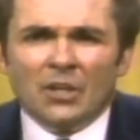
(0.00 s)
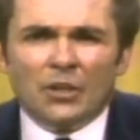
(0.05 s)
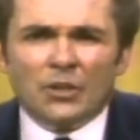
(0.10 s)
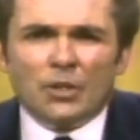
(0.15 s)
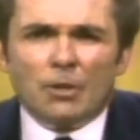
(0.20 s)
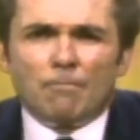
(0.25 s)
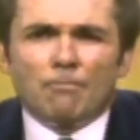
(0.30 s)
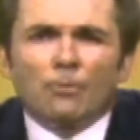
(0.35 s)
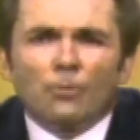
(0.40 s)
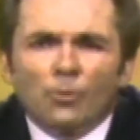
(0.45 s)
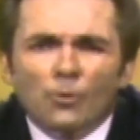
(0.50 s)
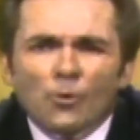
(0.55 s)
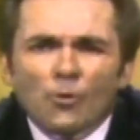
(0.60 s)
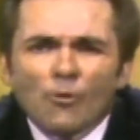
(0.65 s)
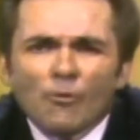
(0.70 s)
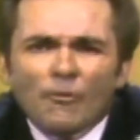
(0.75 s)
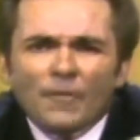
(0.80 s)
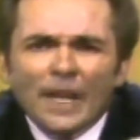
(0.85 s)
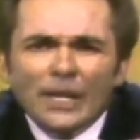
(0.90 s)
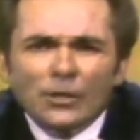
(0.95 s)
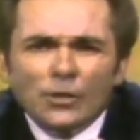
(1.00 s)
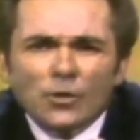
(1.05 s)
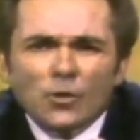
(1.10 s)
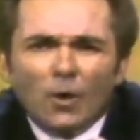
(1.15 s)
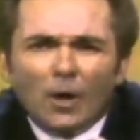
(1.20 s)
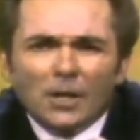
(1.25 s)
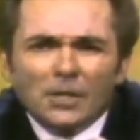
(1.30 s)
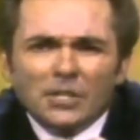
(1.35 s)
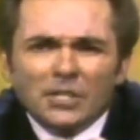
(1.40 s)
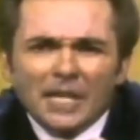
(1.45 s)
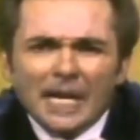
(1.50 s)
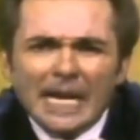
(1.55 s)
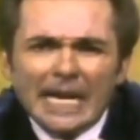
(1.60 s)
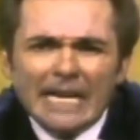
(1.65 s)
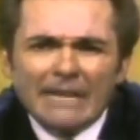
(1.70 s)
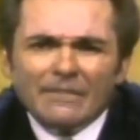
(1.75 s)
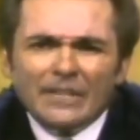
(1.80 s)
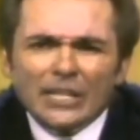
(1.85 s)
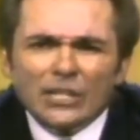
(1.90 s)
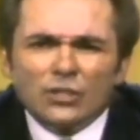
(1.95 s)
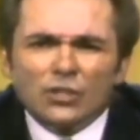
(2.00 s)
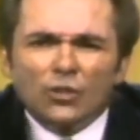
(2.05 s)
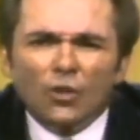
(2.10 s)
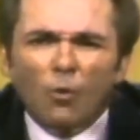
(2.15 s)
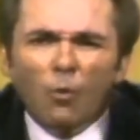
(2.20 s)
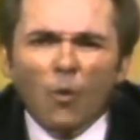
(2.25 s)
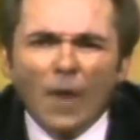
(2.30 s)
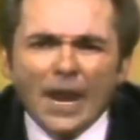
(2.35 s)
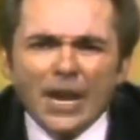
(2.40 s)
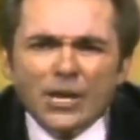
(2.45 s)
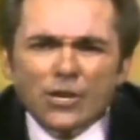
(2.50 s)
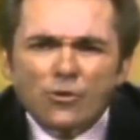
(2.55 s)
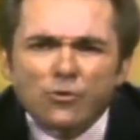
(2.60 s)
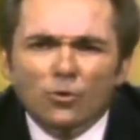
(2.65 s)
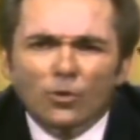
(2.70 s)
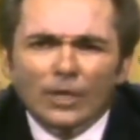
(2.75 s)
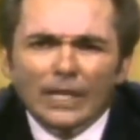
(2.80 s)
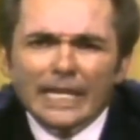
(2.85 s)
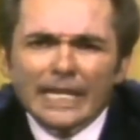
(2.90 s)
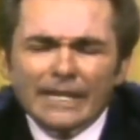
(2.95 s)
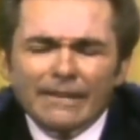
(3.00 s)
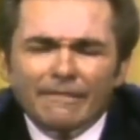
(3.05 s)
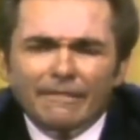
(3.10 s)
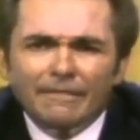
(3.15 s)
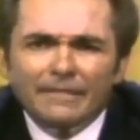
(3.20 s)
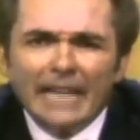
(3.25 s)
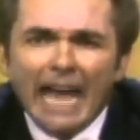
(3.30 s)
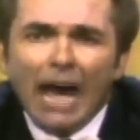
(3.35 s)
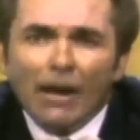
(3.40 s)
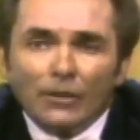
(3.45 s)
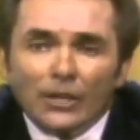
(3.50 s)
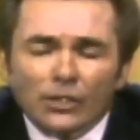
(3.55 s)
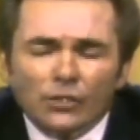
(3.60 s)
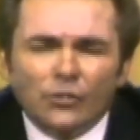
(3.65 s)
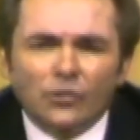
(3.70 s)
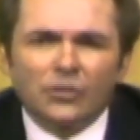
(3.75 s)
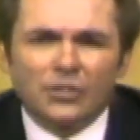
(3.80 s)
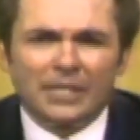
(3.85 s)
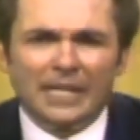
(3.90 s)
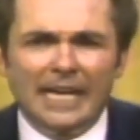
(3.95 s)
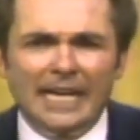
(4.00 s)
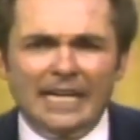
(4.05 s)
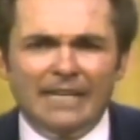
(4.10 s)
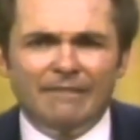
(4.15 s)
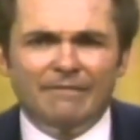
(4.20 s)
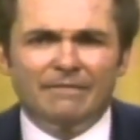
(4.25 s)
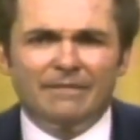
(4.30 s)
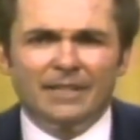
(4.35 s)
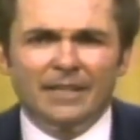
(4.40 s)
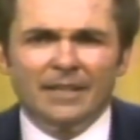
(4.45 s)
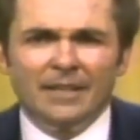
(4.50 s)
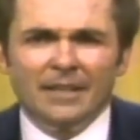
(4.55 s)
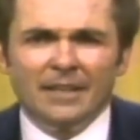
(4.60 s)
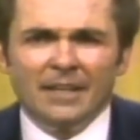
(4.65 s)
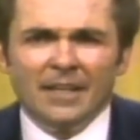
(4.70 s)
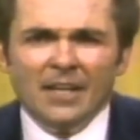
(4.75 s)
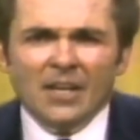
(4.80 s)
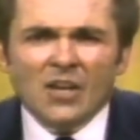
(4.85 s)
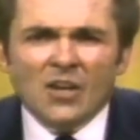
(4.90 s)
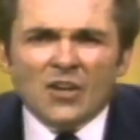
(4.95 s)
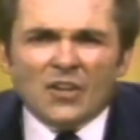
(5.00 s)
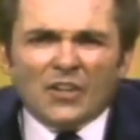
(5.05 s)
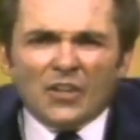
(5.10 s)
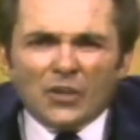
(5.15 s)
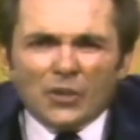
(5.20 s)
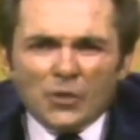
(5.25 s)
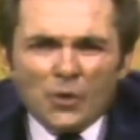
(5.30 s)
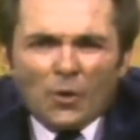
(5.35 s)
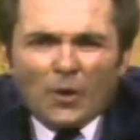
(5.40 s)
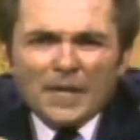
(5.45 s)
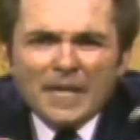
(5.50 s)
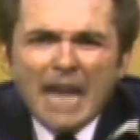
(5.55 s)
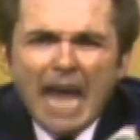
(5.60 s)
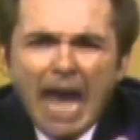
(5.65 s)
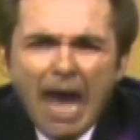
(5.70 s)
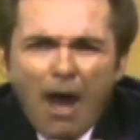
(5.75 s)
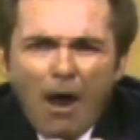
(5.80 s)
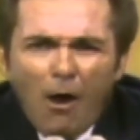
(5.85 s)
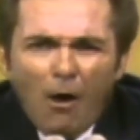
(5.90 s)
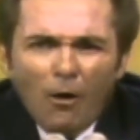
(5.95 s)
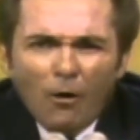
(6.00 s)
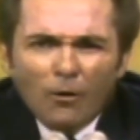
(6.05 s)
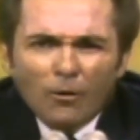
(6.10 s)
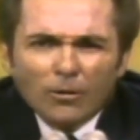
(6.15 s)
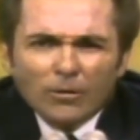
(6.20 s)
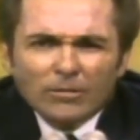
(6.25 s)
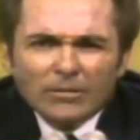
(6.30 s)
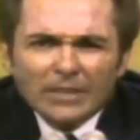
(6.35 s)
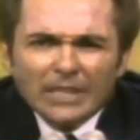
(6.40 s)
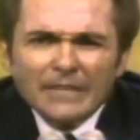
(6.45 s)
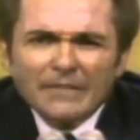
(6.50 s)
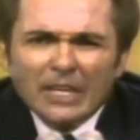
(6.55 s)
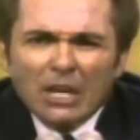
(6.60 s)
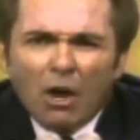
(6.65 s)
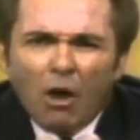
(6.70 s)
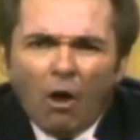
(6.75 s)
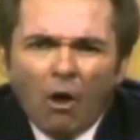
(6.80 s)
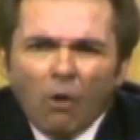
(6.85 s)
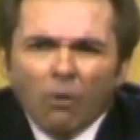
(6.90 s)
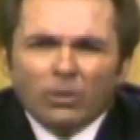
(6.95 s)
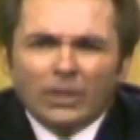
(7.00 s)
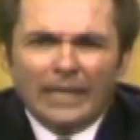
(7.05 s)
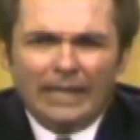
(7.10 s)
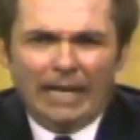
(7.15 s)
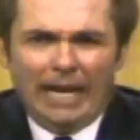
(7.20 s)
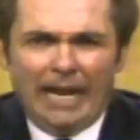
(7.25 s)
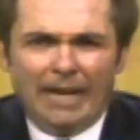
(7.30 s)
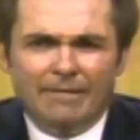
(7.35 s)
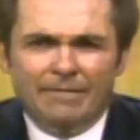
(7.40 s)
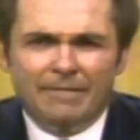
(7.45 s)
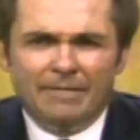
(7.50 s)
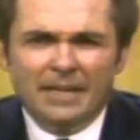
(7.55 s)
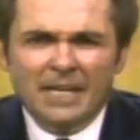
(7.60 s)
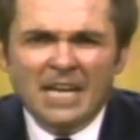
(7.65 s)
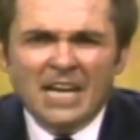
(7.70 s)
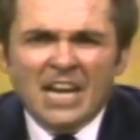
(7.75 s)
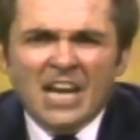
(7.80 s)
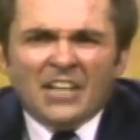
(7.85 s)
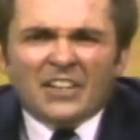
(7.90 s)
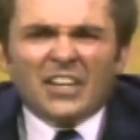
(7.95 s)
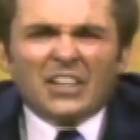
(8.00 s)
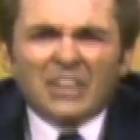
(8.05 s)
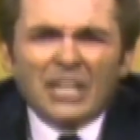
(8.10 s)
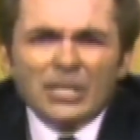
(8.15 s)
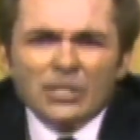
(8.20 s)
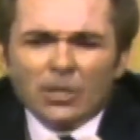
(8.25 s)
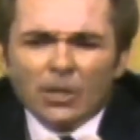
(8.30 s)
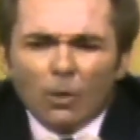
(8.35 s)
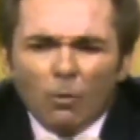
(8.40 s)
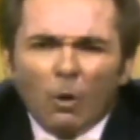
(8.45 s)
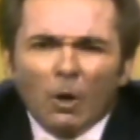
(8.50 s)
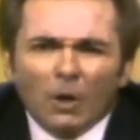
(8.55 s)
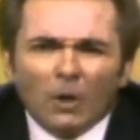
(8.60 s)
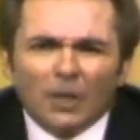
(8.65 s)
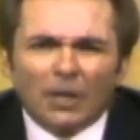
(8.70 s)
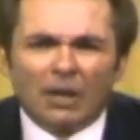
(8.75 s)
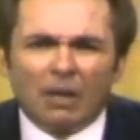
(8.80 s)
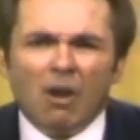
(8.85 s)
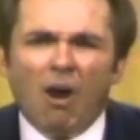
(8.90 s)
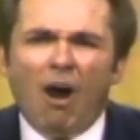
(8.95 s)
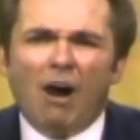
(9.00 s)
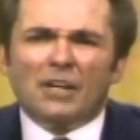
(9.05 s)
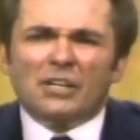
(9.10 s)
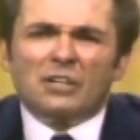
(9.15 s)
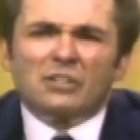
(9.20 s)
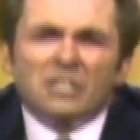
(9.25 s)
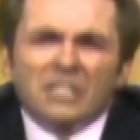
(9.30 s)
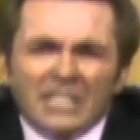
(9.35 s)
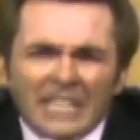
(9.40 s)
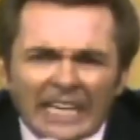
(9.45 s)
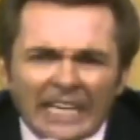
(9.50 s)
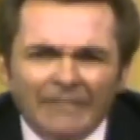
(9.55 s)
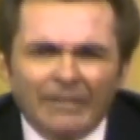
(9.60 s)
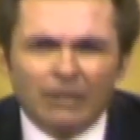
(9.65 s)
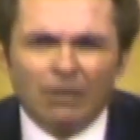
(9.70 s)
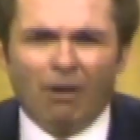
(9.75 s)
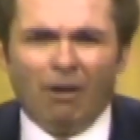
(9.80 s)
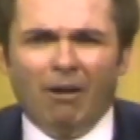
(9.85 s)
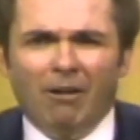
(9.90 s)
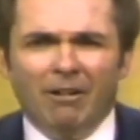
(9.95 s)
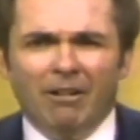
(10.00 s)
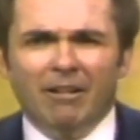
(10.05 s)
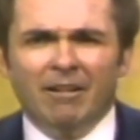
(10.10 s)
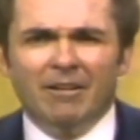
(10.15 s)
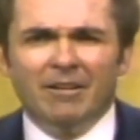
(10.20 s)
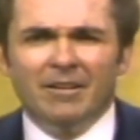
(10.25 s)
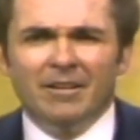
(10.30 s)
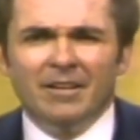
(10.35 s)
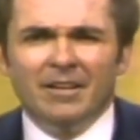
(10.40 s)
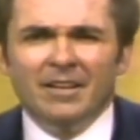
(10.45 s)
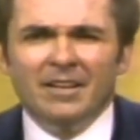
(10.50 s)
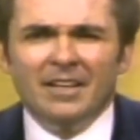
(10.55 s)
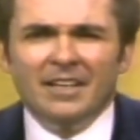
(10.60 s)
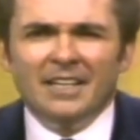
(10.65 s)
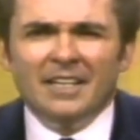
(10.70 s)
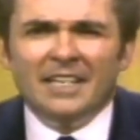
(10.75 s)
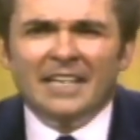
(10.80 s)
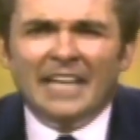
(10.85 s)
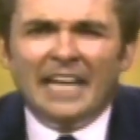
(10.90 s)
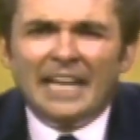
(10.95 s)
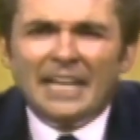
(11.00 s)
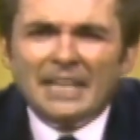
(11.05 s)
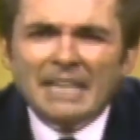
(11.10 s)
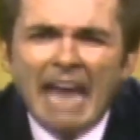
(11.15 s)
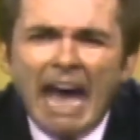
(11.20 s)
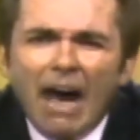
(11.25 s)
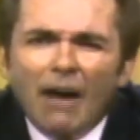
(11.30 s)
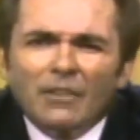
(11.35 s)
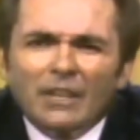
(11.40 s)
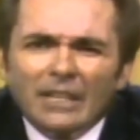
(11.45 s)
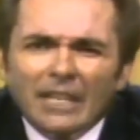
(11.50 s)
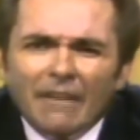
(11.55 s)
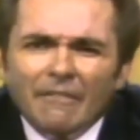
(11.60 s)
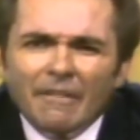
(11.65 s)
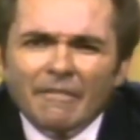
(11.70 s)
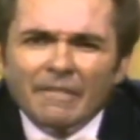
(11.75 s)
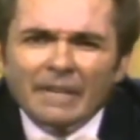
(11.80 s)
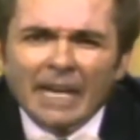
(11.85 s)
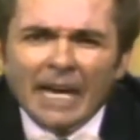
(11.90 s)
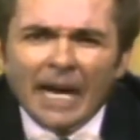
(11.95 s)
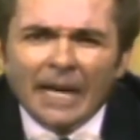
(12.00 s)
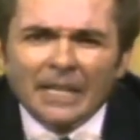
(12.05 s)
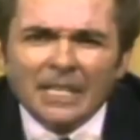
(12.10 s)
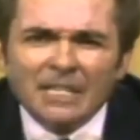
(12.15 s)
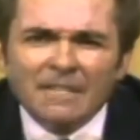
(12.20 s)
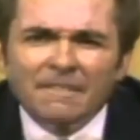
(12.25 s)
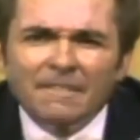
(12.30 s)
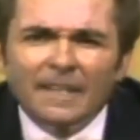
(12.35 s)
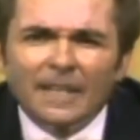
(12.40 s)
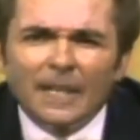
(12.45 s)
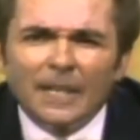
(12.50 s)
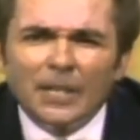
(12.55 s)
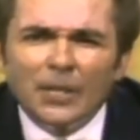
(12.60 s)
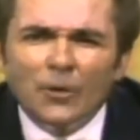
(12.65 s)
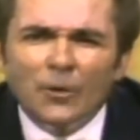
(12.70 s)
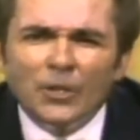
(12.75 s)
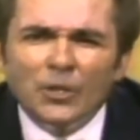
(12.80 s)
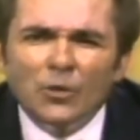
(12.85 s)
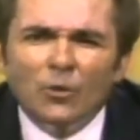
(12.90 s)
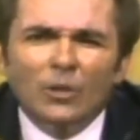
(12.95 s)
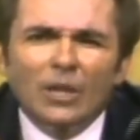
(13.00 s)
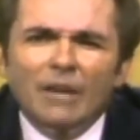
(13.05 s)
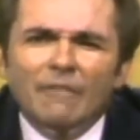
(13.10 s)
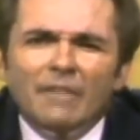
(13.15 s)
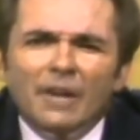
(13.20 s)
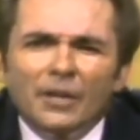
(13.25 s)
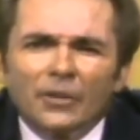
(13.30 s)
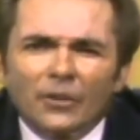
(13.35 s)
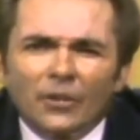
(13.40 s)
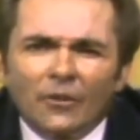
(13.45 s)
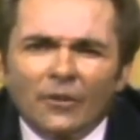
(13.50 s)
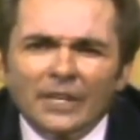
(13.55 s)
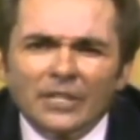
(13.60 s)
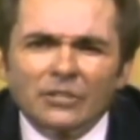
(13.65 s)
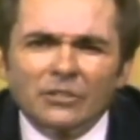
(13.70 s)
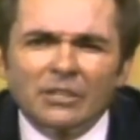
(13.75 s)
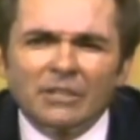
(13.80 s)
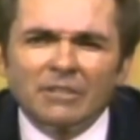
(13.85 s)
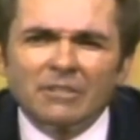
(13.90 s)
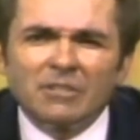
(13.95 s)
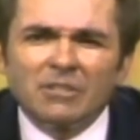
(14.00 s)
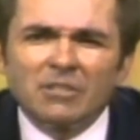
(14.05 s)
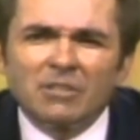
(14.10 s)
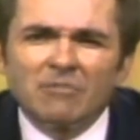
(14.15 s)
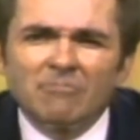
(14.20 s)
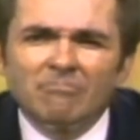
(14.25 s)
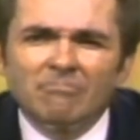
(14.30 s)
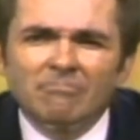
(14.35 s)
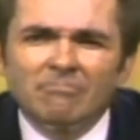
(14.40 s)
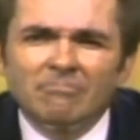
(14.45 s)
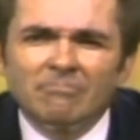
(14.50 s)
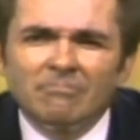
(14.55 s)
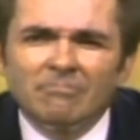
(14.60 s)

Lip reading: And the proof that you are saved is the way you live now that you're saved. You're now living a holy life. The things of the world are gone. You're sick of it all. And now the love of God is filling you and you love other Christians.